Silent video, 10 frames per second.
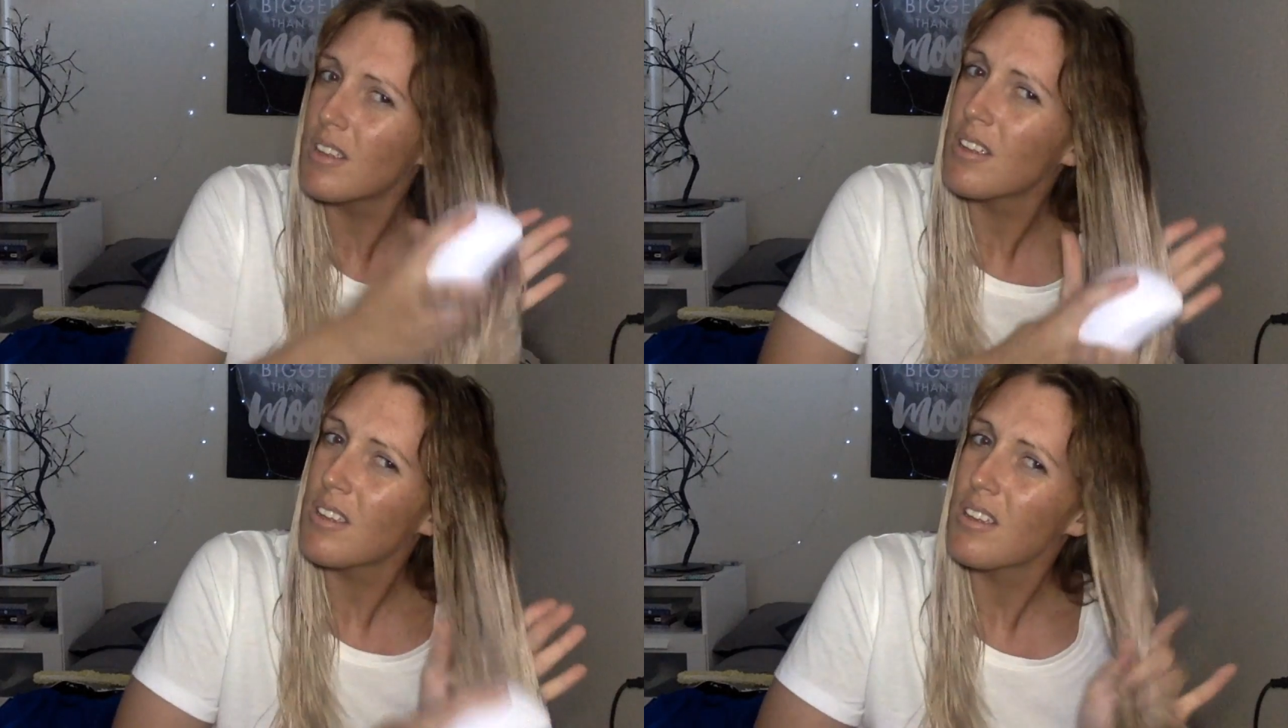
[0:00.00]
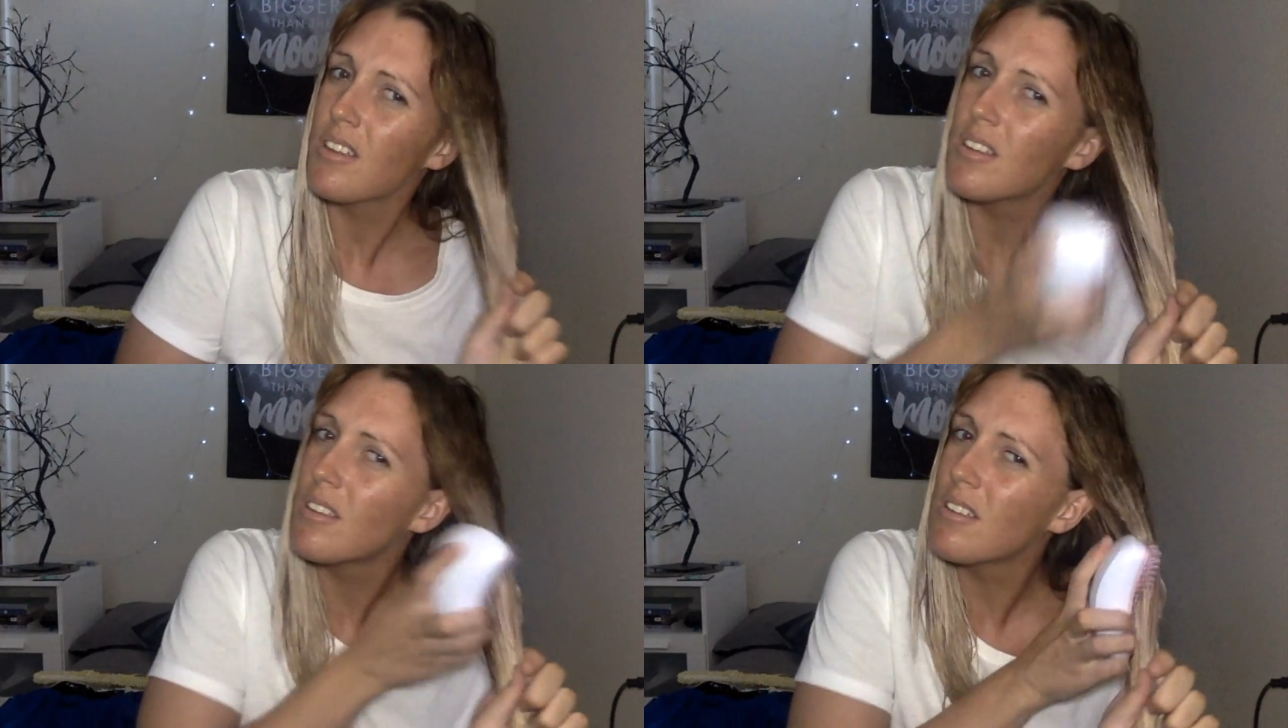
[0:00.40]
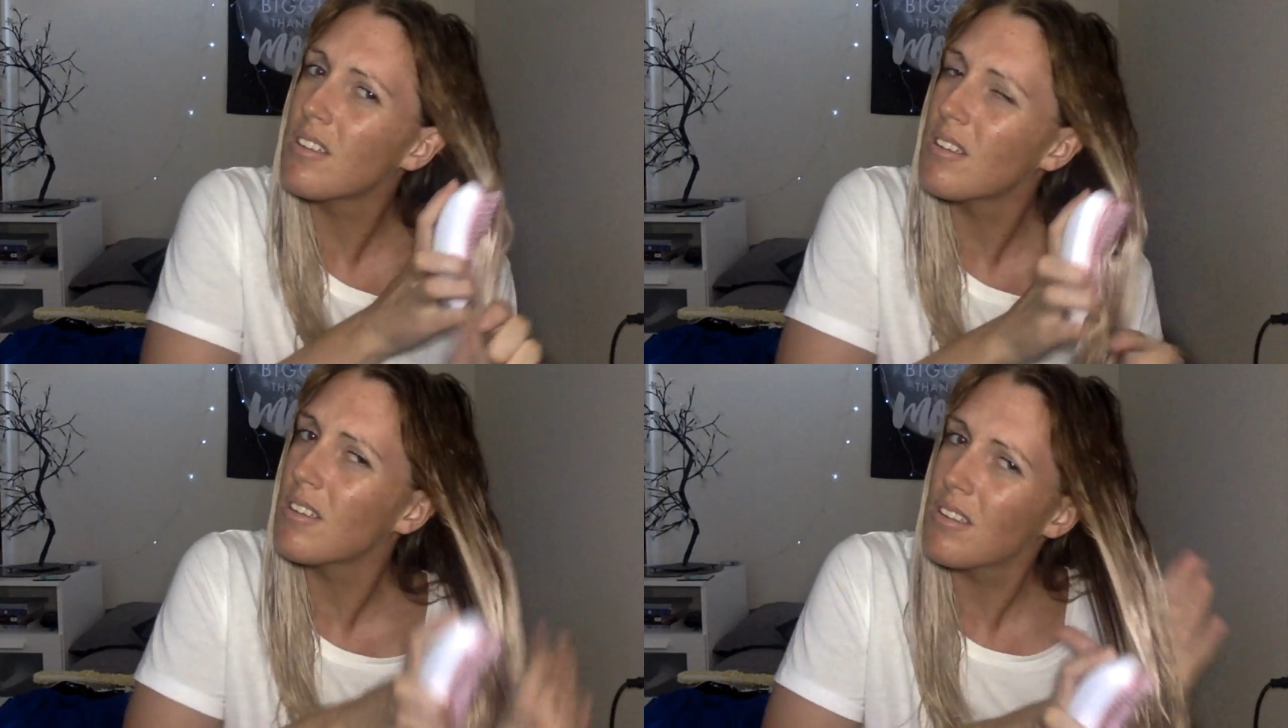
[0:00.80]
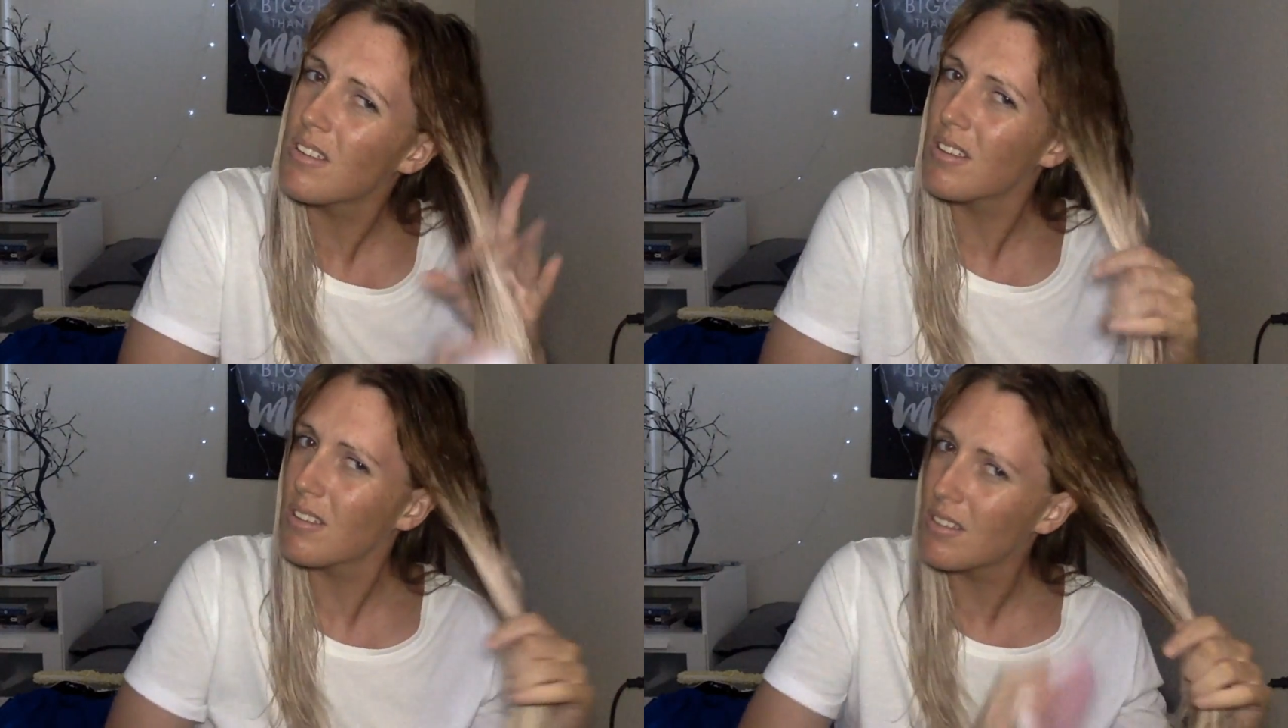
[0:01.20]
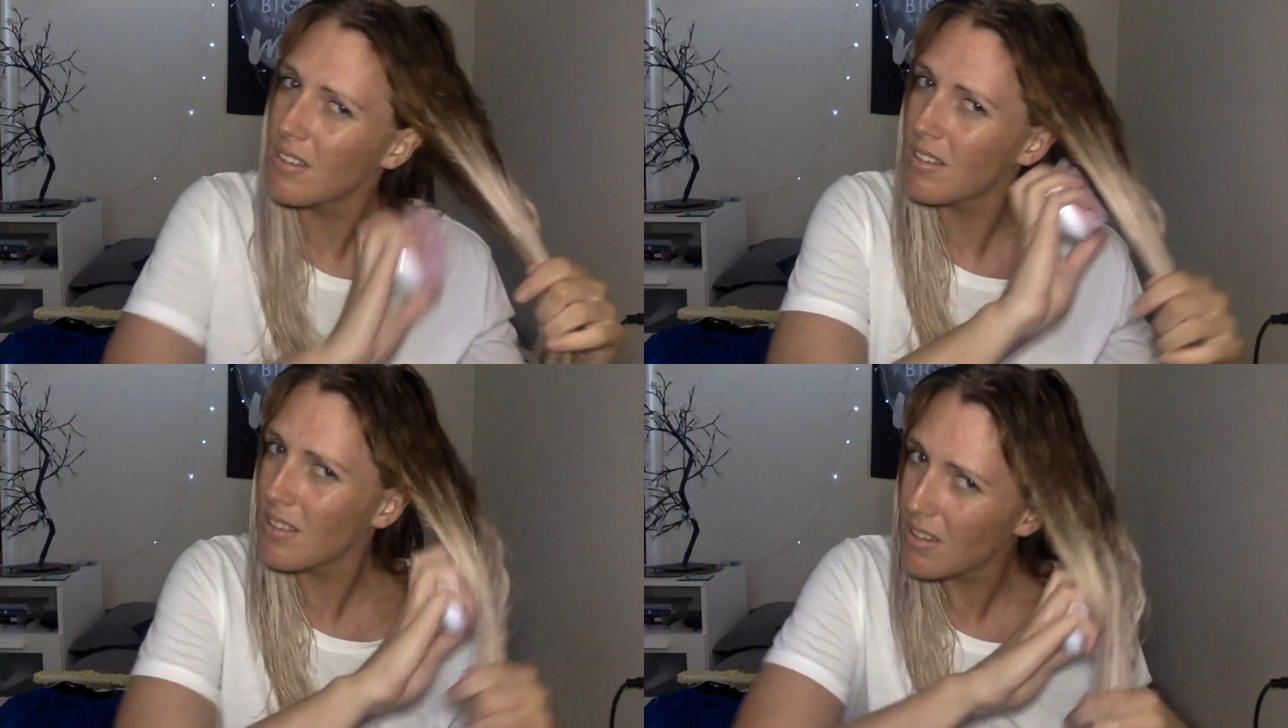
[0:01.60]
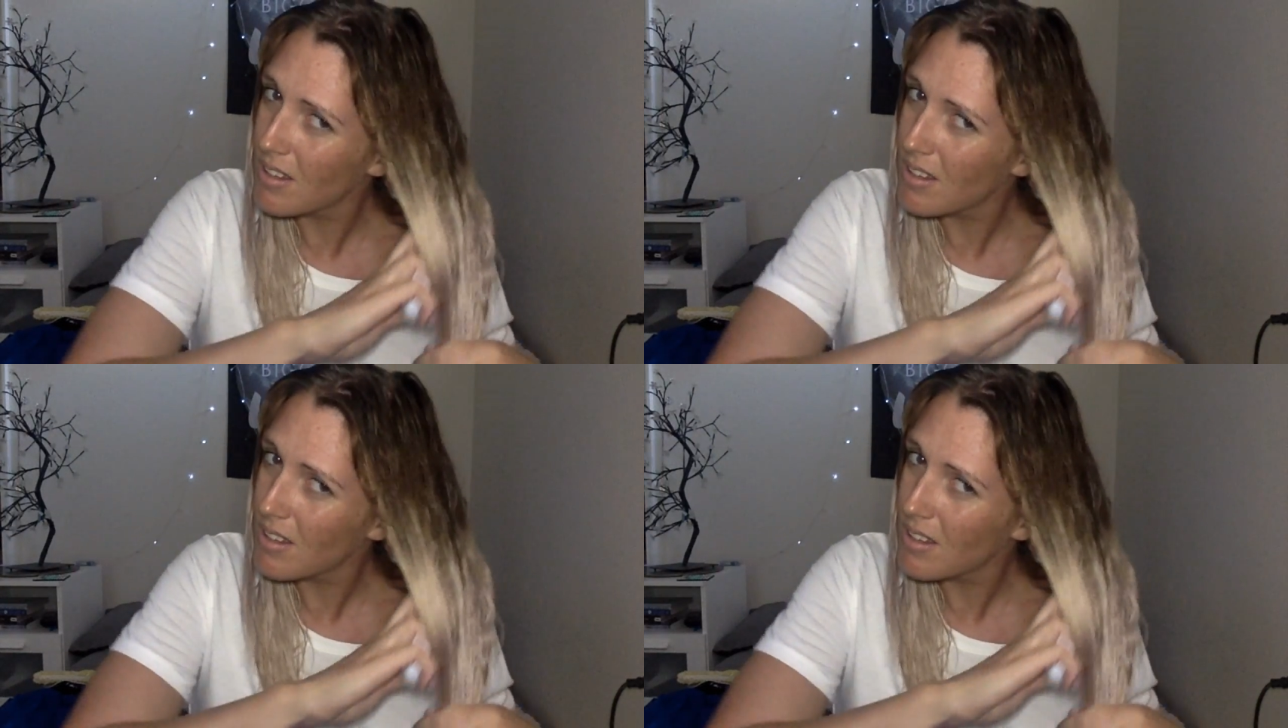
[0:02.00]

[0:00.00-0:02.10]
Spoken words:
I manage and I get through.